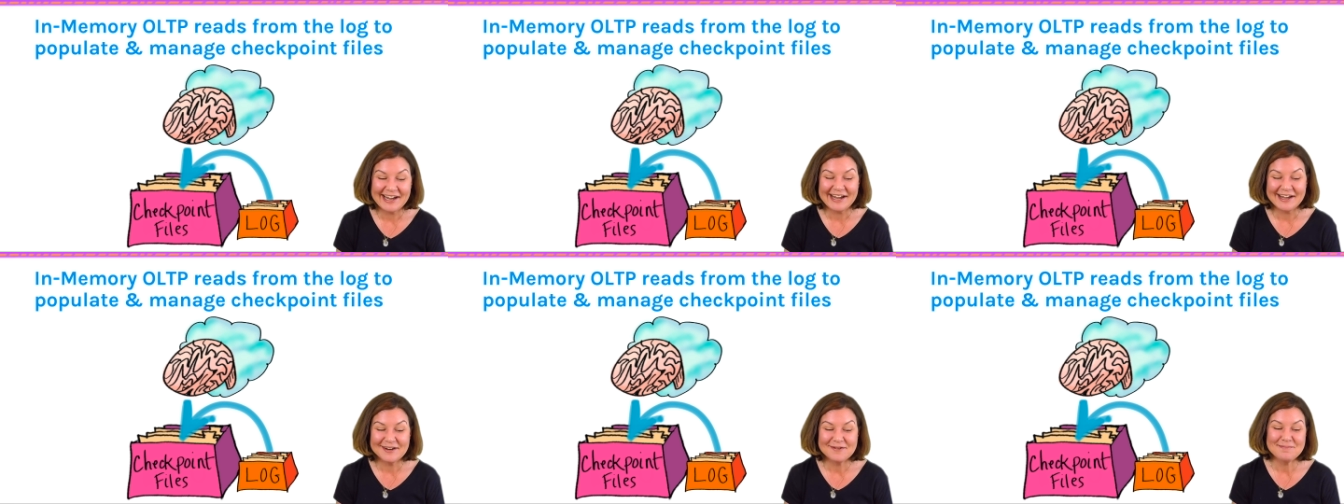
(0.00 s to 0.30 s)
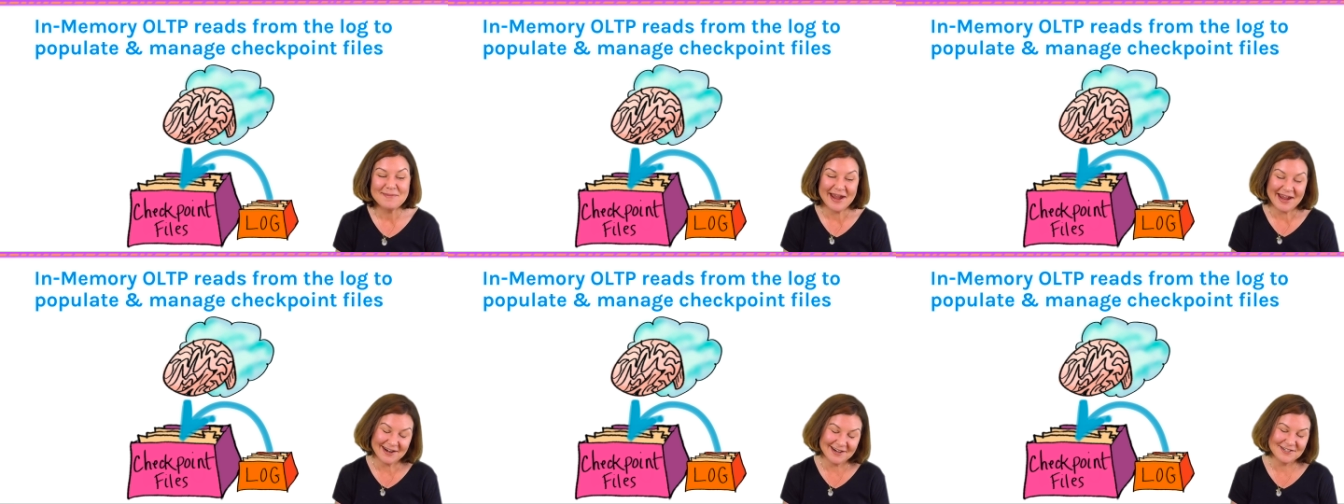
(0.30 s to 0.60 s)
and
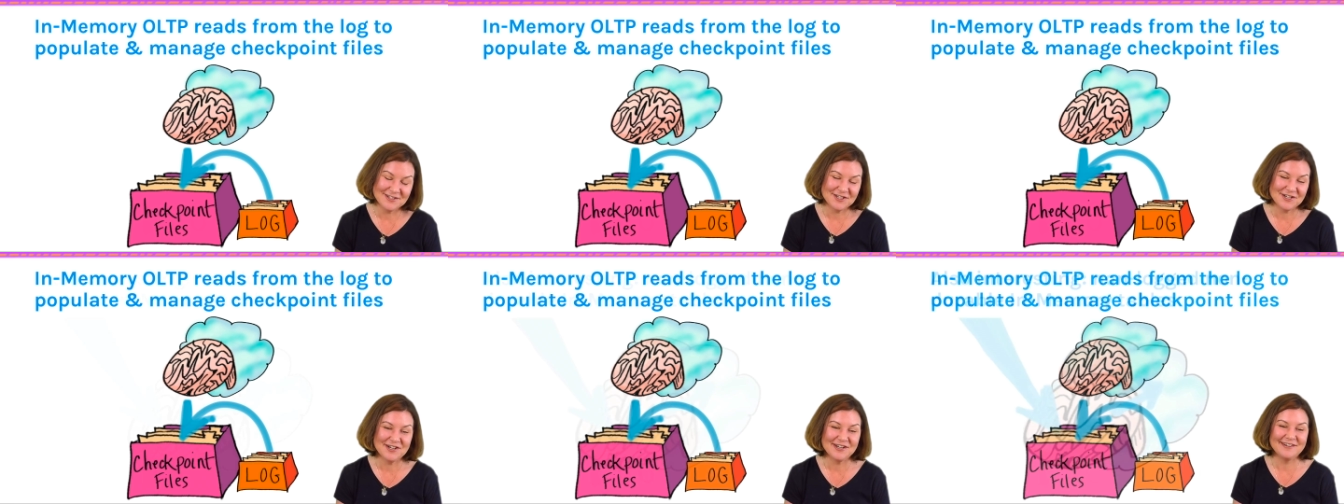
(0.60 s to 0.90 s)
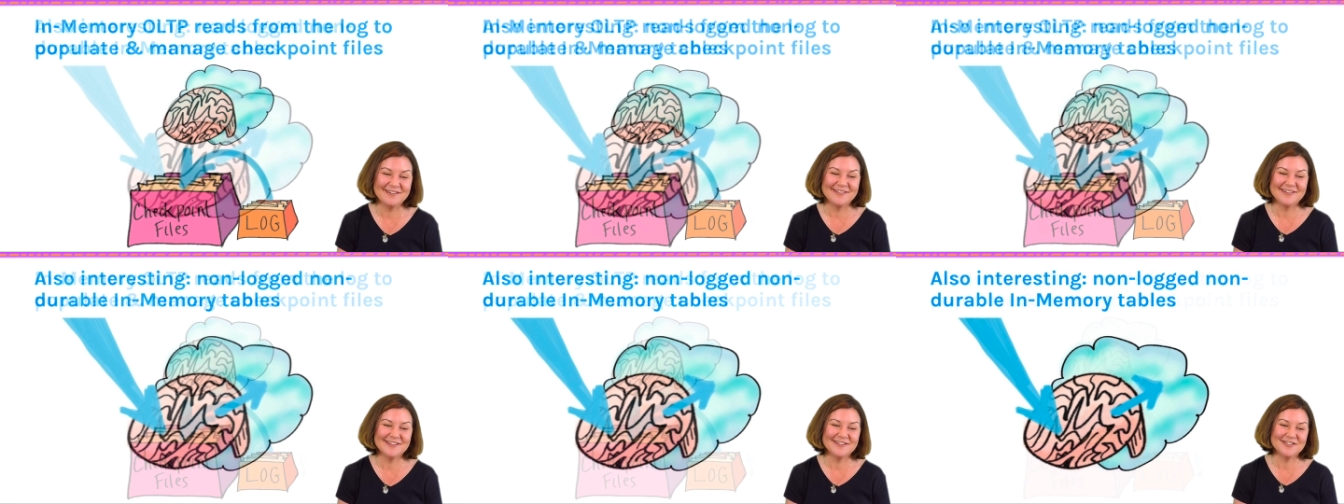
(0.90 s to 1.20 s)

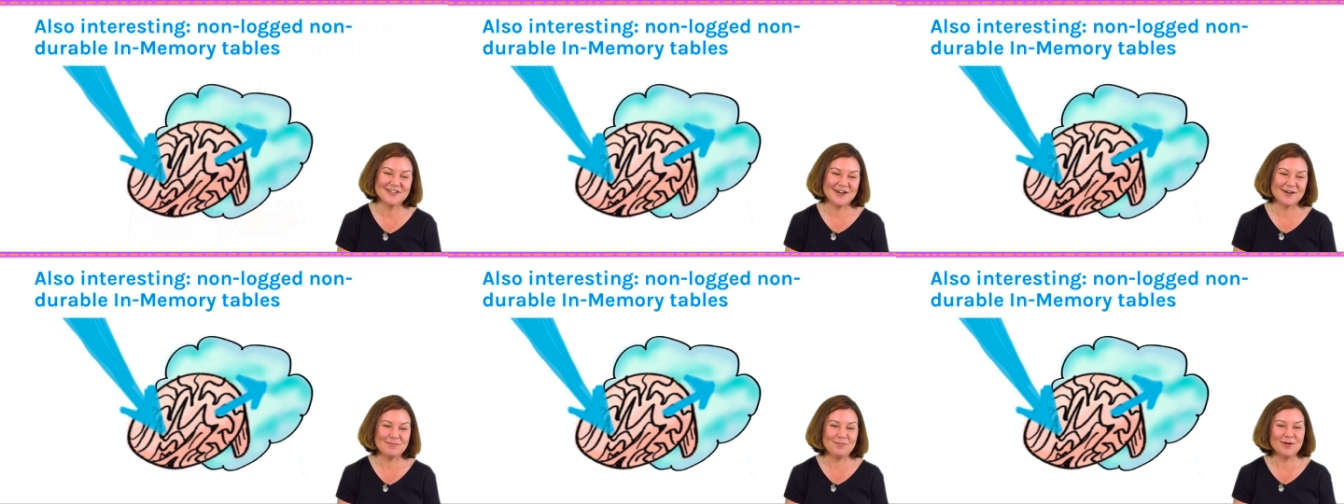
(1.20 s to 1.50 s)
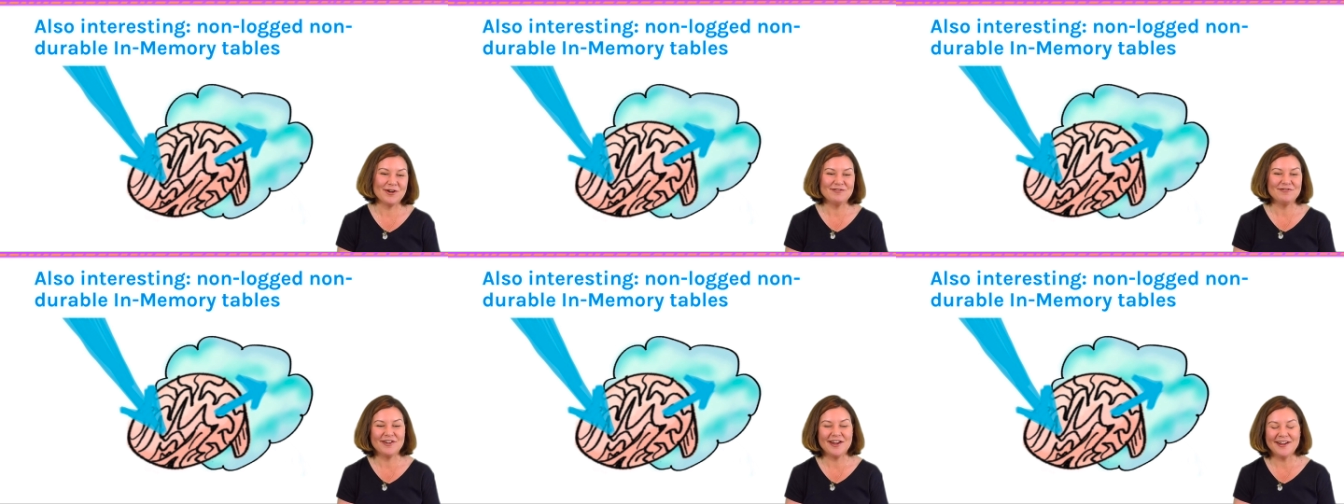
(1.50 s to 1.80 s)
managing the
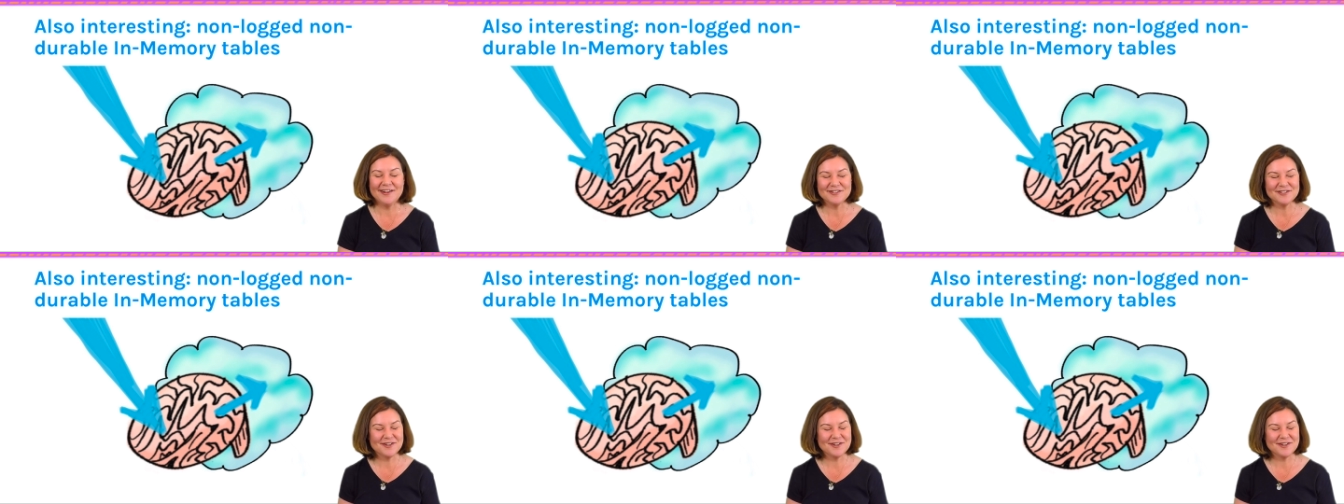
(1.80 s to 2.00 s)
checkpoint file.